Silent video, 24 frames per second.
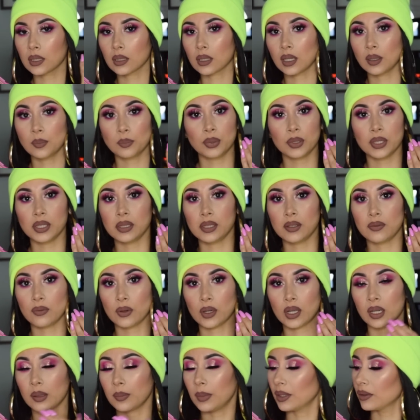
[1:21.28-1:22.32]
Completely
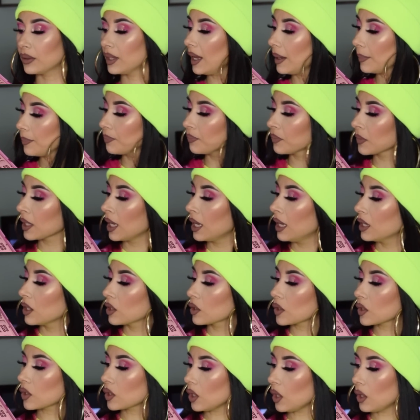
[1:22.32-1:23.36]
forgot about that.
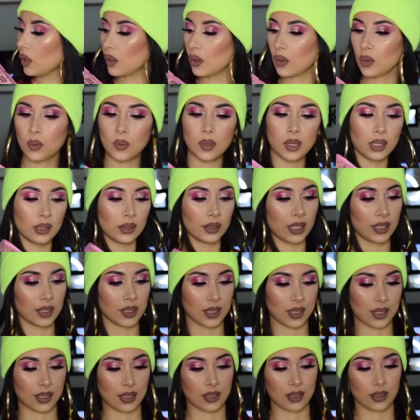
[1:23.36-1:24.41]
So
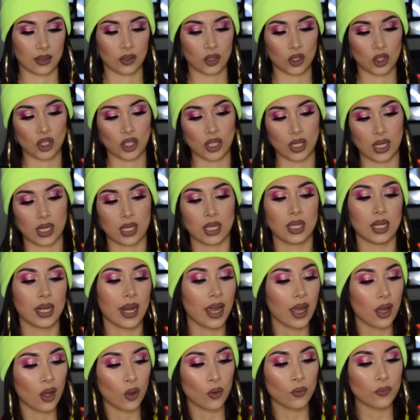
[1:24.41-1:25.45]
let's check it
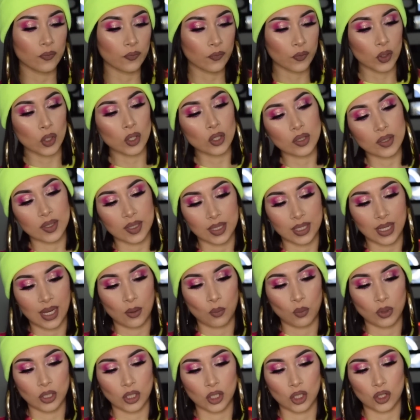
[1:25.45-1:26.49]
out. First, I
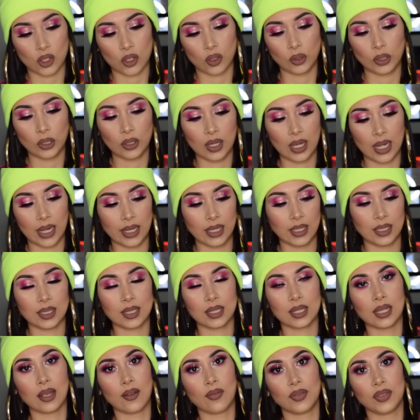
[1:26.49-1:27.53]
want to show you guys
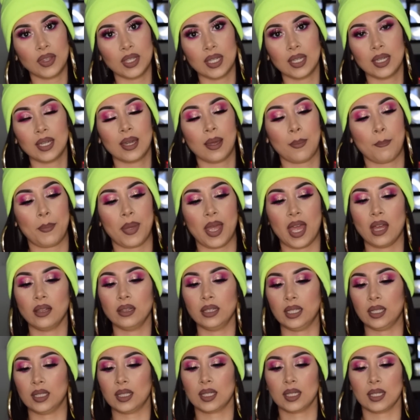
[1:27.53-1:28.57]
the
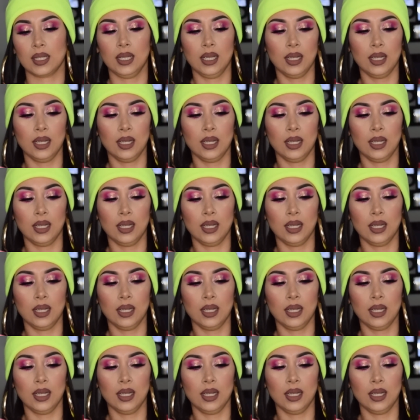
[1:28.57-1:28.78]
palette.